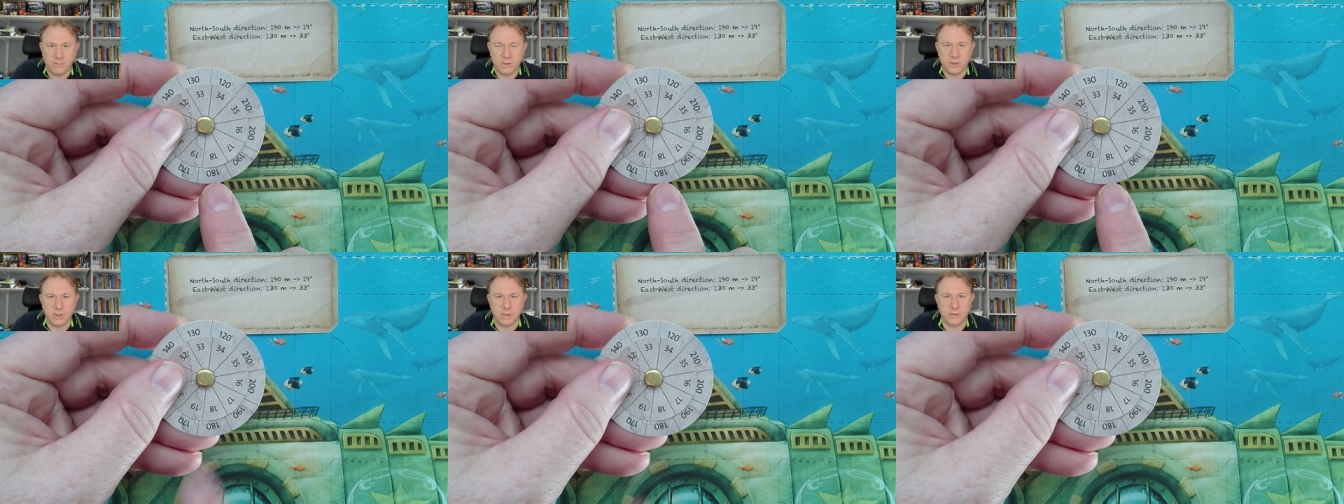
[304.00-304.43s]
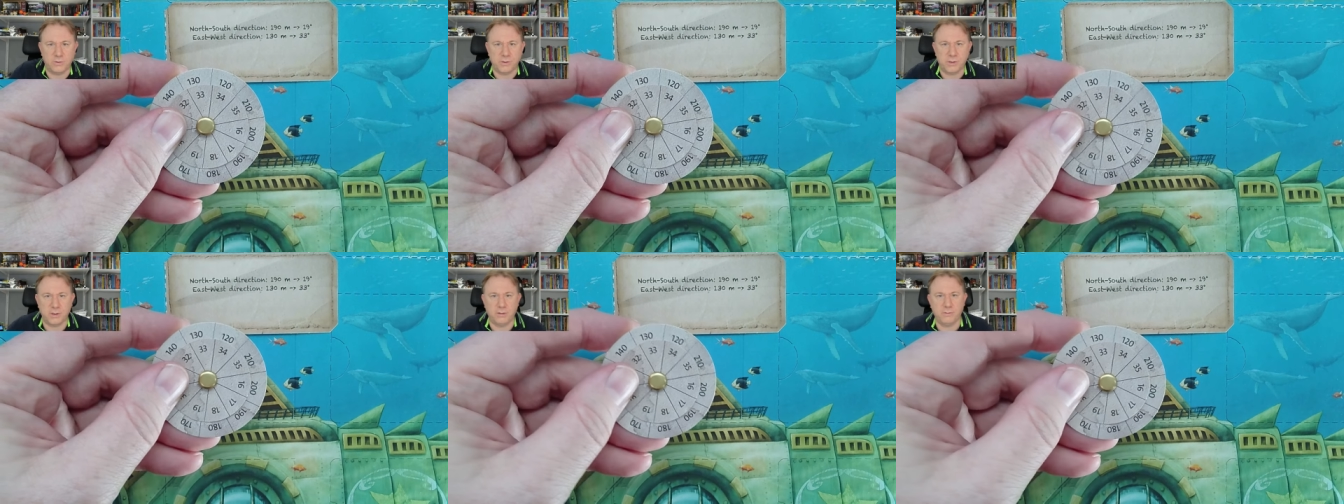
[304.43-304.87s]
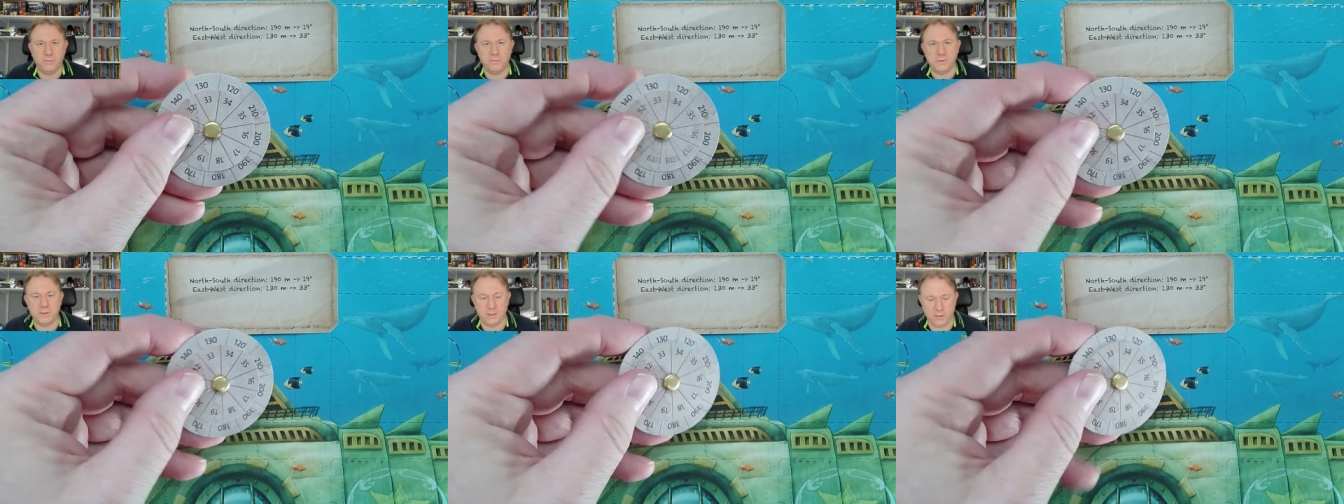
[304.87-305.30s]
which is also
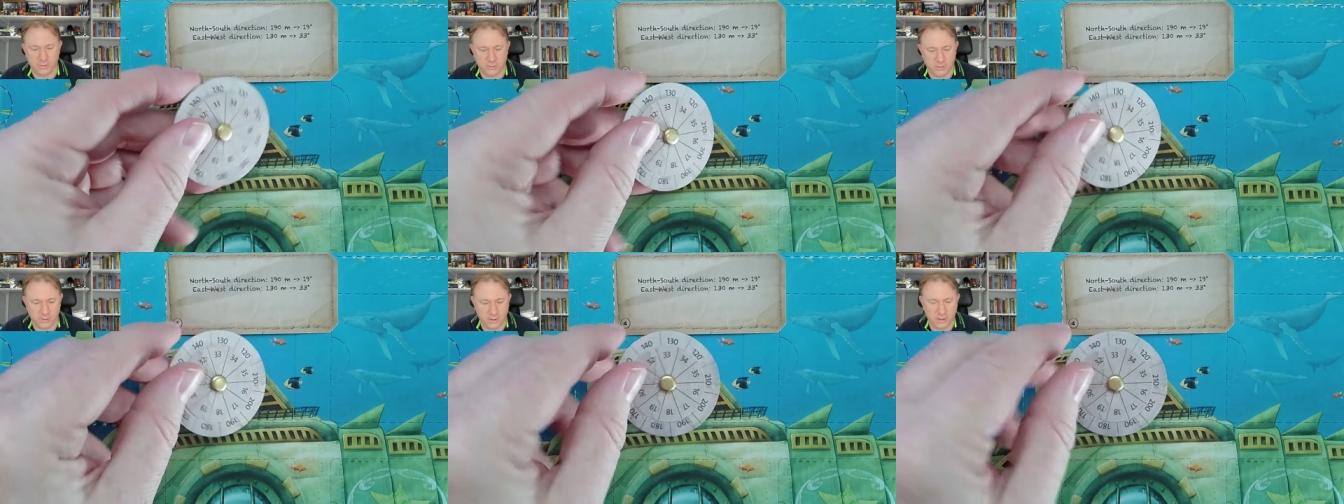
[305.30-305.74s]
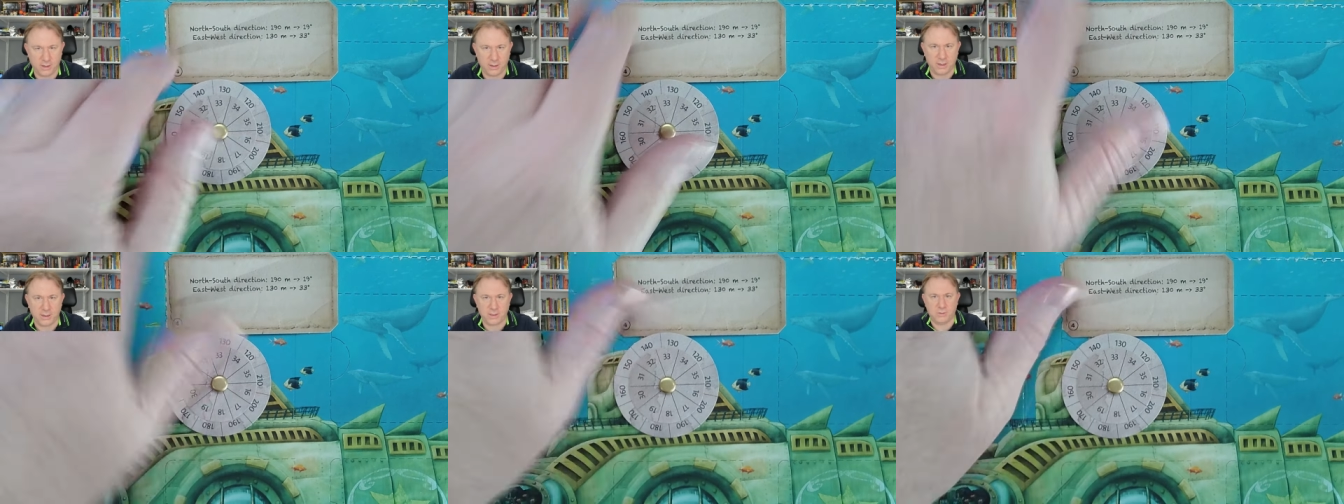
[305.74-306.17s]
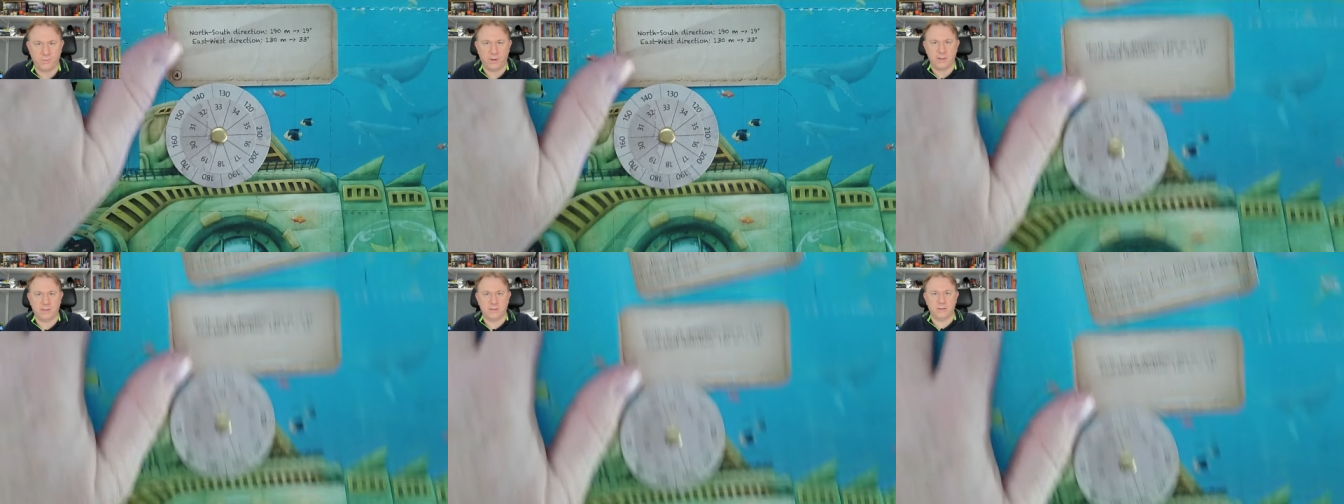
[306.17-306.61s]
obviously not an
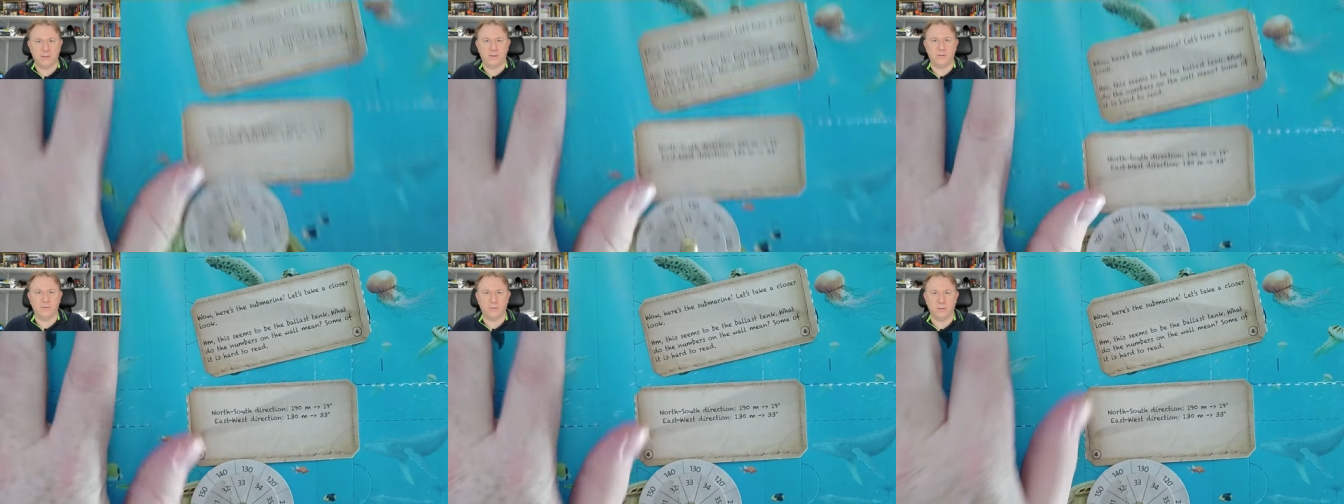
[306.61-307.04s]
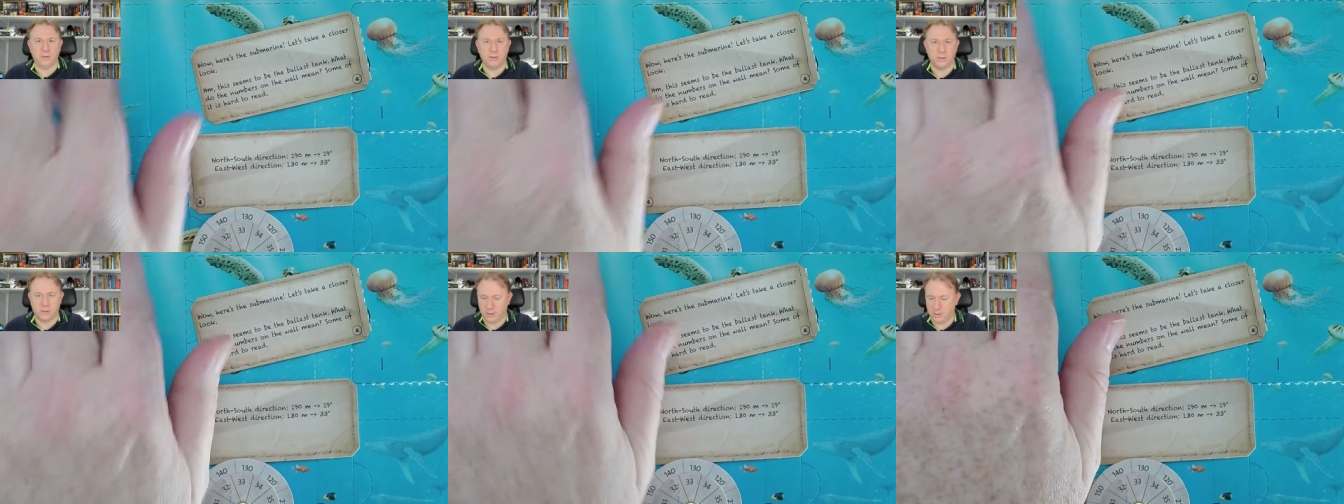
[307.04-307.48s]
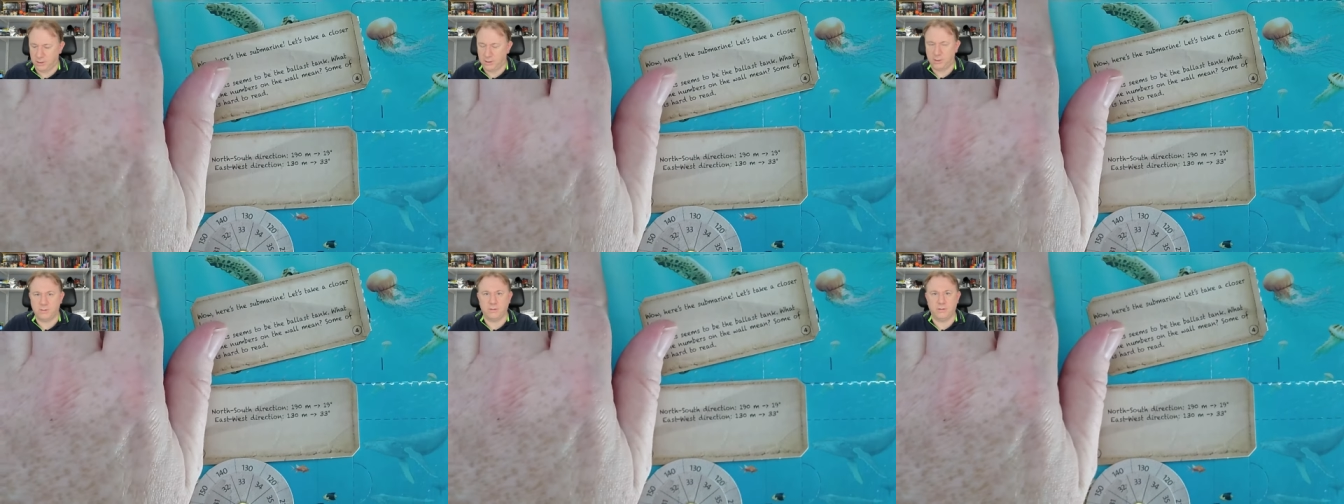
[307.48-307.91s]
east-west coordinate.
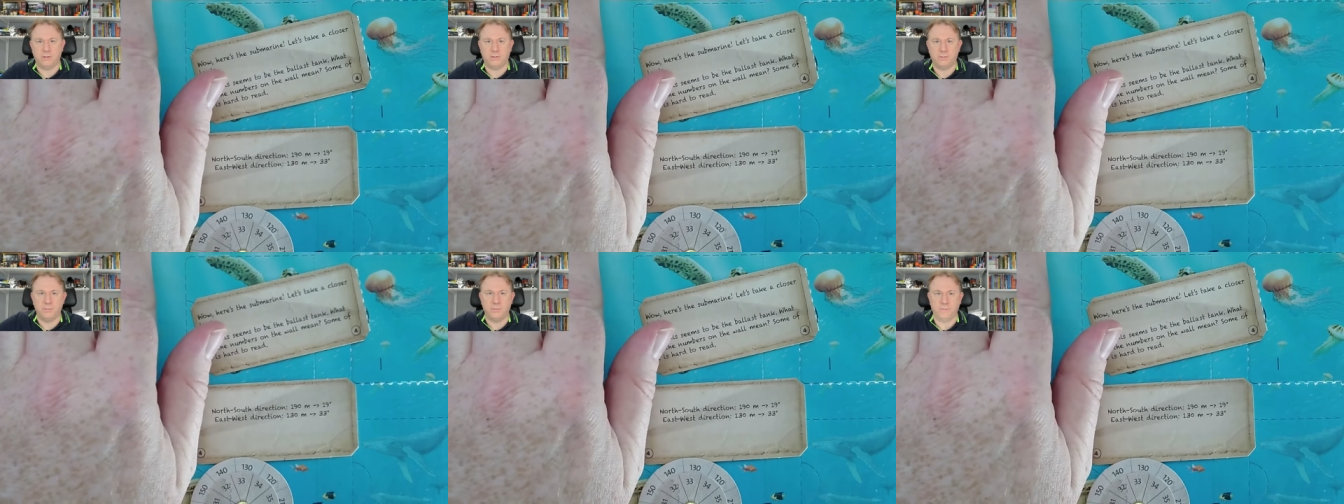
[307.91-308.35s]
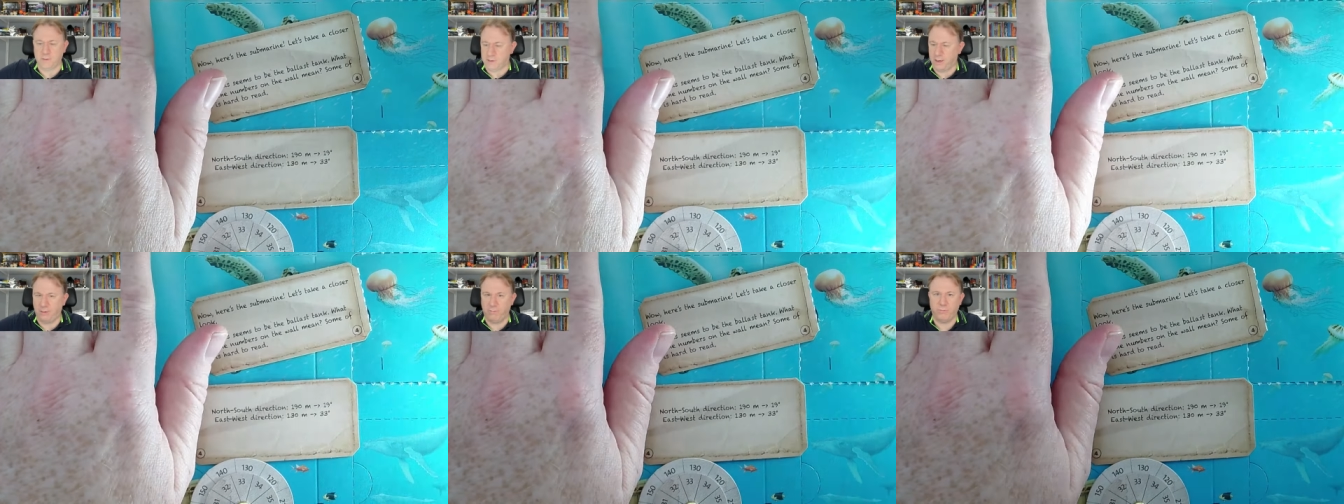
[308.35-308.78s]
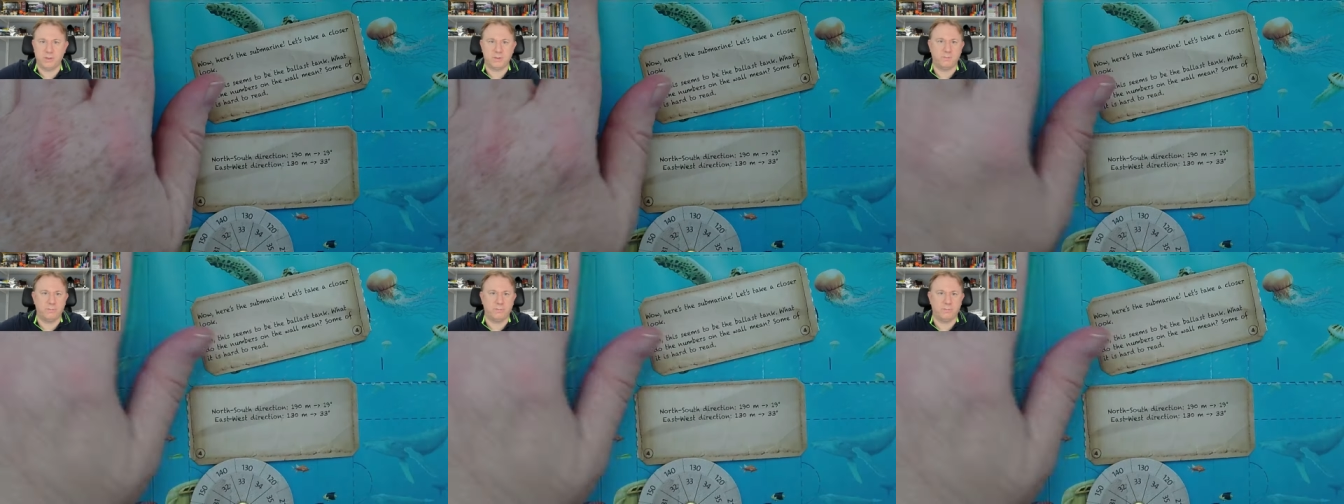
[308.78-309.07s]
move this camera, it's